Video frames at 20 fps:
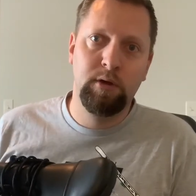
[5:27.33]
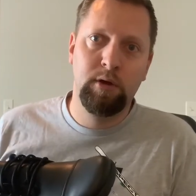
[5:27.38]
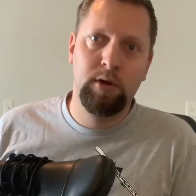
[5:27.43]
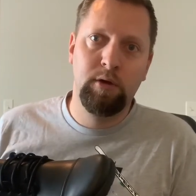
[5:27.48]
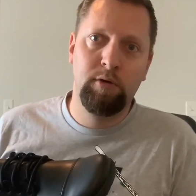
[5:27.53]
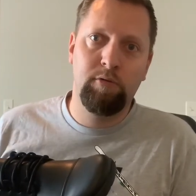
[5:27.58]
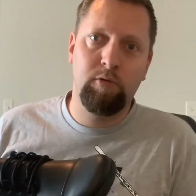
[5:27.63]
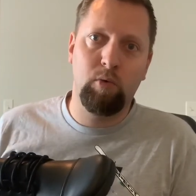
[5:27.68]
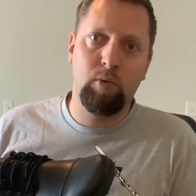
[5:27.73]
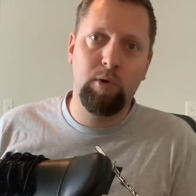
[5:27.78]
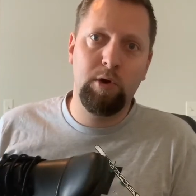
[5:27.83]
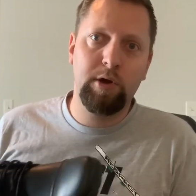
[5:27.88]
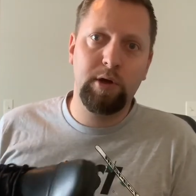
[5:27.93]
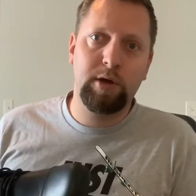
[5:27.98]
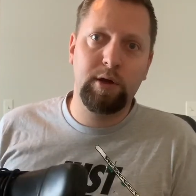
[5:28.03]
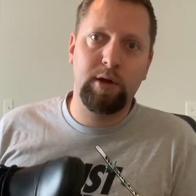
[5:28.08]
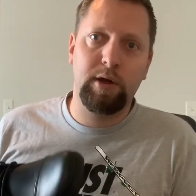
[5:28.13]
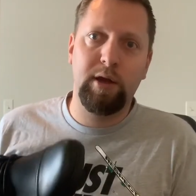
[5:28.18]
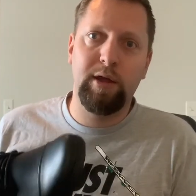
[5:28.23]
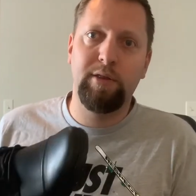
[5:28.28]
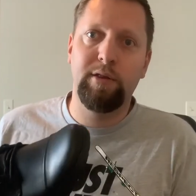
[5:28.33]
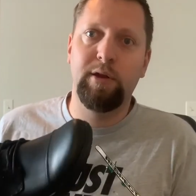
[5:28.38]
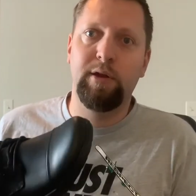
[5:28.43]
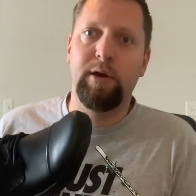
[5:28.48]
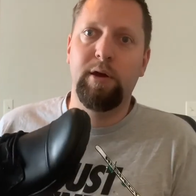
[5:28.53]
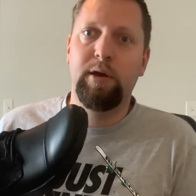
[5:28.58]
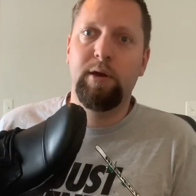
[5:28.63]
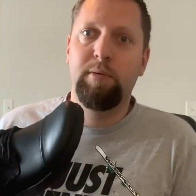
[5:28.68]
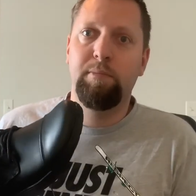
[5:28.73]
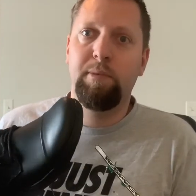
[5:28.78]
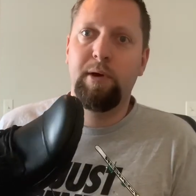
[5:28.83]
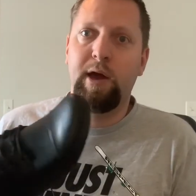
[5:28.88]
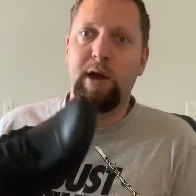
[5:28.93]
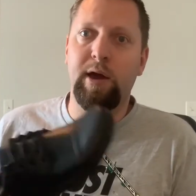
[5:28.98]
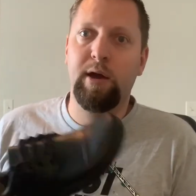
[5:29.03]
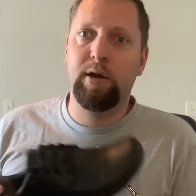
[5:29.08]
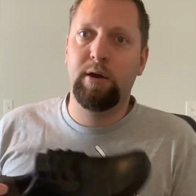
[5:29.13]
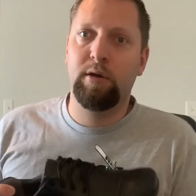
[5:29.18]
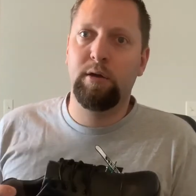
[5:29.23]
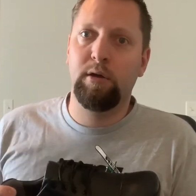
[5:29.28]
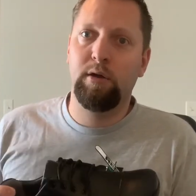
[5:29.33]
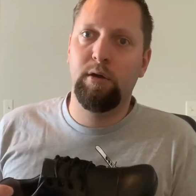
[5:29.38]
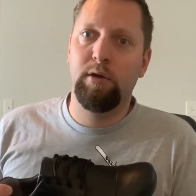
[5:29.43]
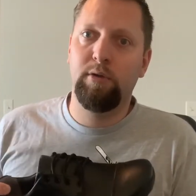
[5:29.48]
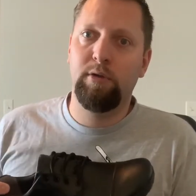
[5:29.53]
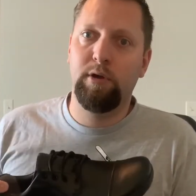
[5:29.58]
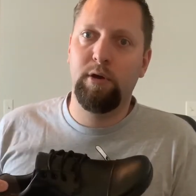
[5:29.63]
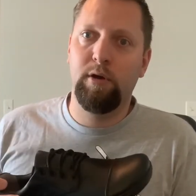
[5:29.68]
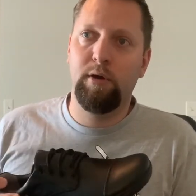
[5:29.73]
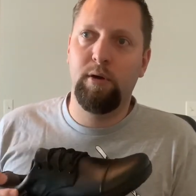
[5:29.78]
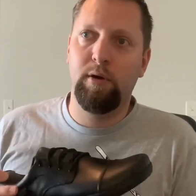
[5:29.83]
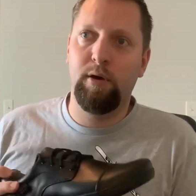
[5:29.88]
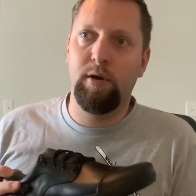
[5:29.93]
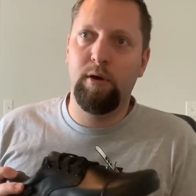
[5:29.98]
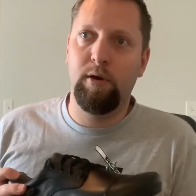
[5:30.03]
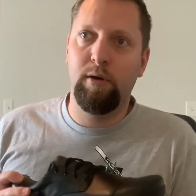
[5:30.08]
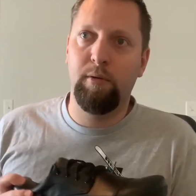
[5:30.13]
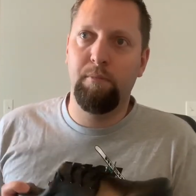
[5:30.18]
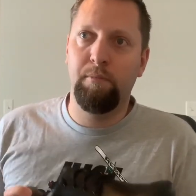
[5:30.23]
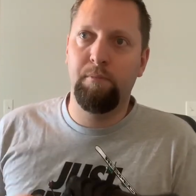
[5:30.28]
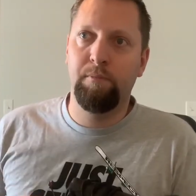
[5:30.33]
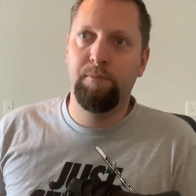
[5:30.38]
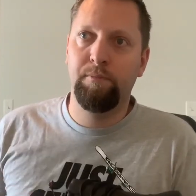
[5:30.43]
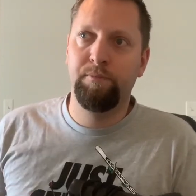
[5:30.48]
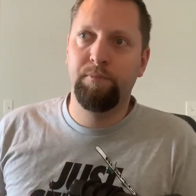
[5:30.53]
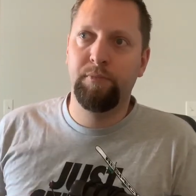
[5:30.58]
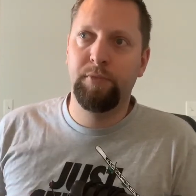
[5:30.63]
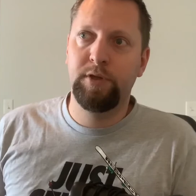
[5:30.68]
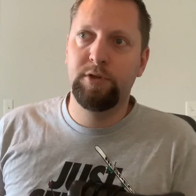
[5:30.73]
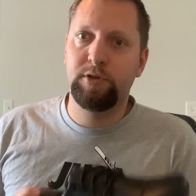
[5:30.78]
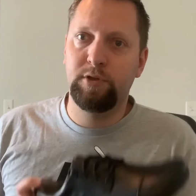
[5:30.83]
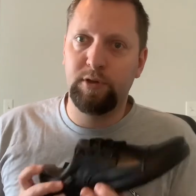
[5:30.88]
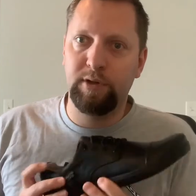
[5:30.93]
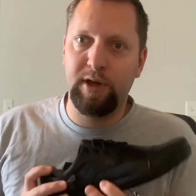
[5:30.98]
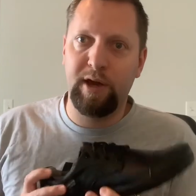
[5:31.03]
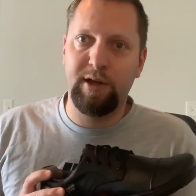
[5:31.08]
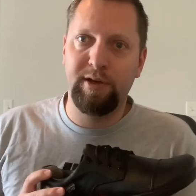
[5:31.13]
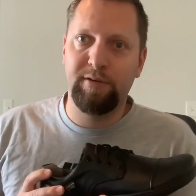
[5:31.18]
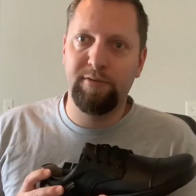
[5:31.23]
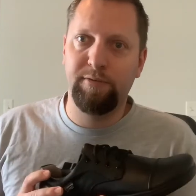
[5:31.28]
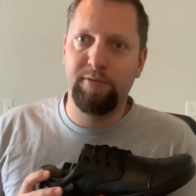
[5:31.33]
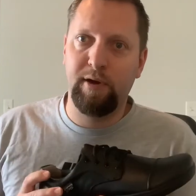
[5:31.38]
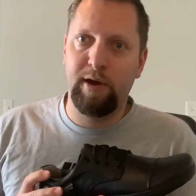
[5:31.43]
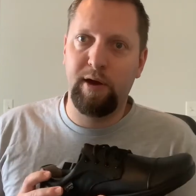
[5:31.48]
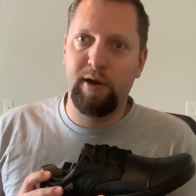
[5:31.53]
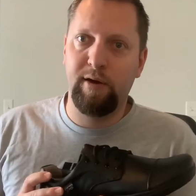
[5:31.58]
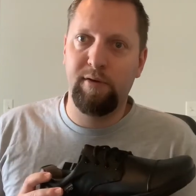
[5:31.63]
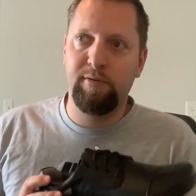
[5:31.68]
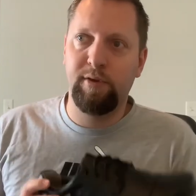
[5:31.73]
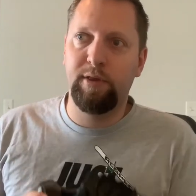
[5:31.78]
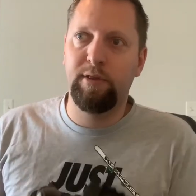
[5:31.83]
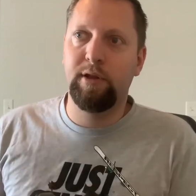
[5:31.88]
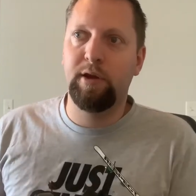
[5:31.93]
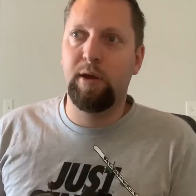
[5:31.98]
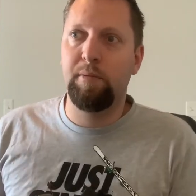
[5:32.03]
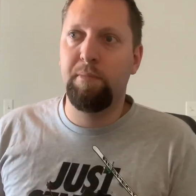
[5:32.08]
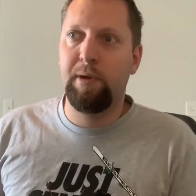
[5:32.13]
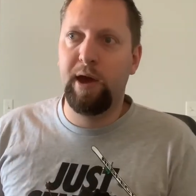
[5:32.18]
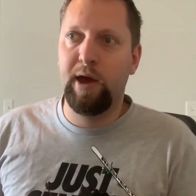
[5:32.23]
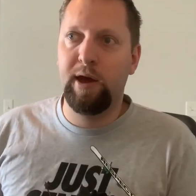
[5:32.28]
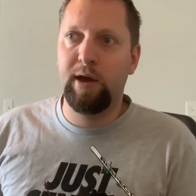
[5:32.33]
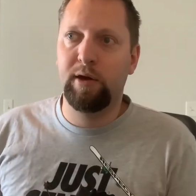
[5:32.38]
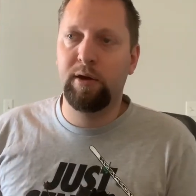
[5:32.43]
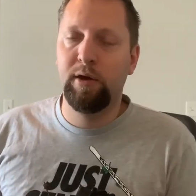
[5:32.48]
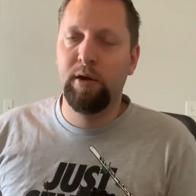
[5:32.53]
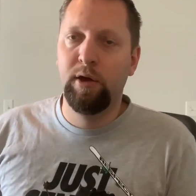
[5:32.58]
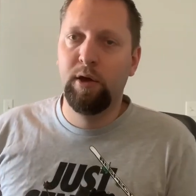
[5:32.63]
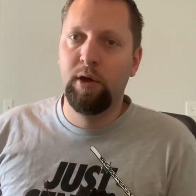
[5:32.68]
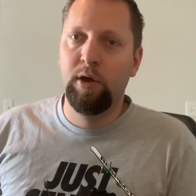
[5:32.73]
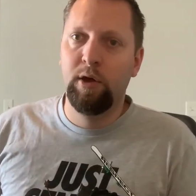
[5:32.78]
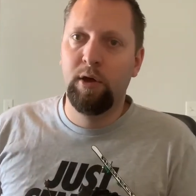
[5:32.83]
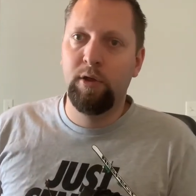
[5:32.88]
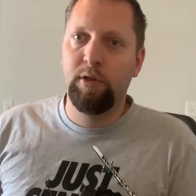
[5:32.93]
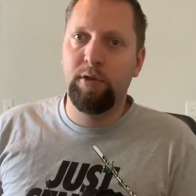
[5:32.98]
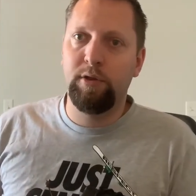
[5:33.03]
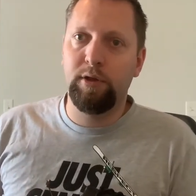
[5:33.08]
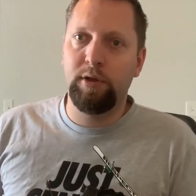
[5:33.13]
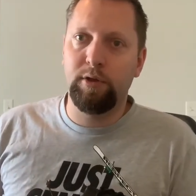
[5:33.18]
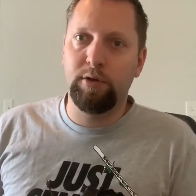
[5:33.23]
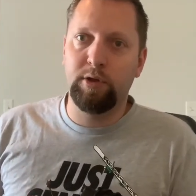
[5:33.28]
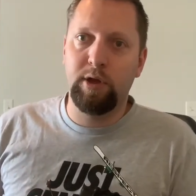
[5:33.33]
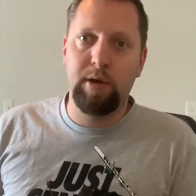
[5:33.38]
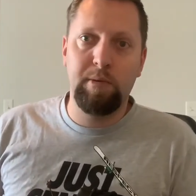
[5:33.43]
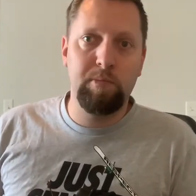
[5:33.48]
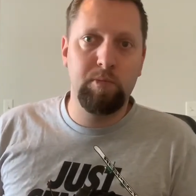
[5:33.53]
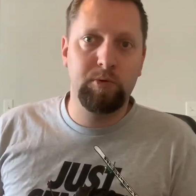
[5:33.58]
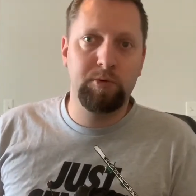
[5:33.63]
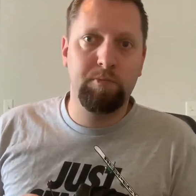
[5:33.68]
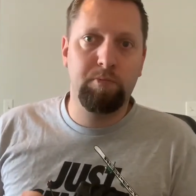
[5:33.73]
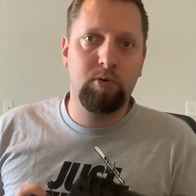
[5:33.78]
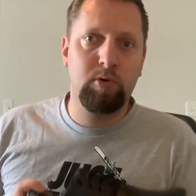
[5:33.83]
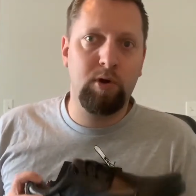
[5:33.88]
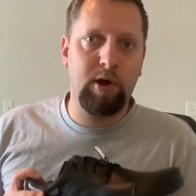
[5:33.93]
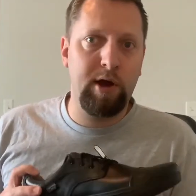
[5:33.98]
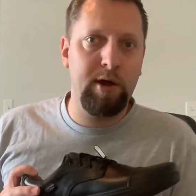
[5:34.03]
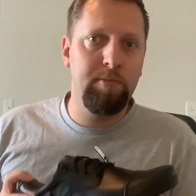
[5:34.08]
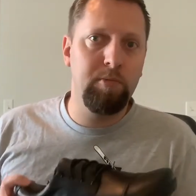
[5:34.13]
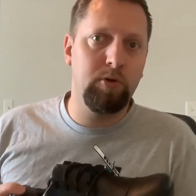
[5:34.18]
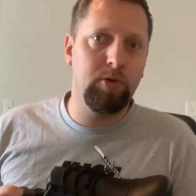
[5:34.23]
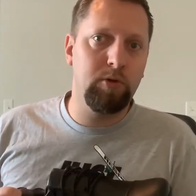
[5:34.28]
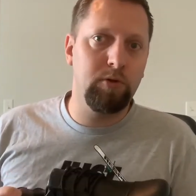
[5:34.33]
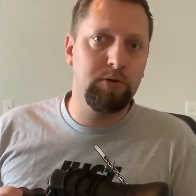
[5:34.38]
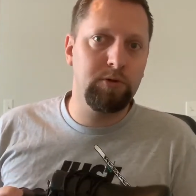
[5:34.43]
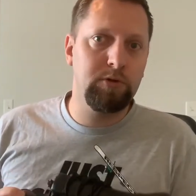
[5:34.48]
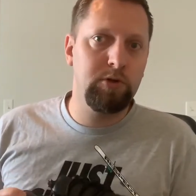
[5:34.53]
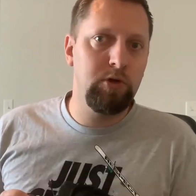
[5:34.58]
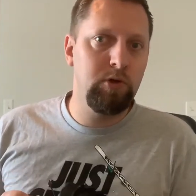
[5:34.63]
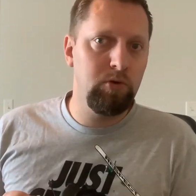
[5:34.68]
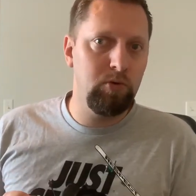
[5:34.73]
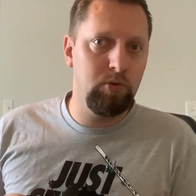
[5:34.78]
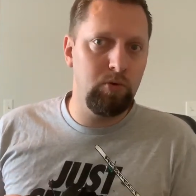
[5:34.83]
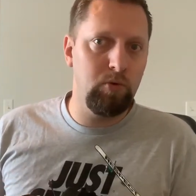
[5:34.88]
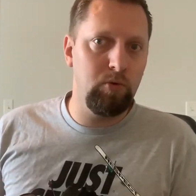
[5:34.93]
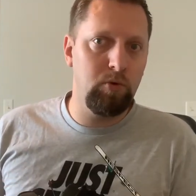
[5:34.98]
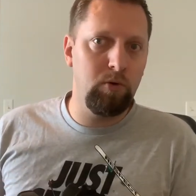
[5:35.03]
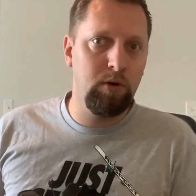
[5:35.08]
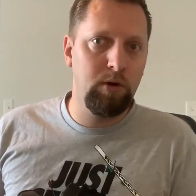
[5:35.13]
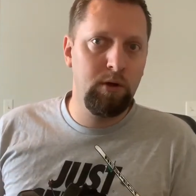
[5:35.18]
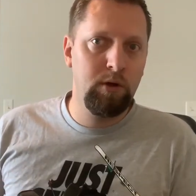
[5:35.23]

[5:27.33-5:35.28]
for work and then I pack their, um, these are the nine to five, and then I pack the Lems Primal 2,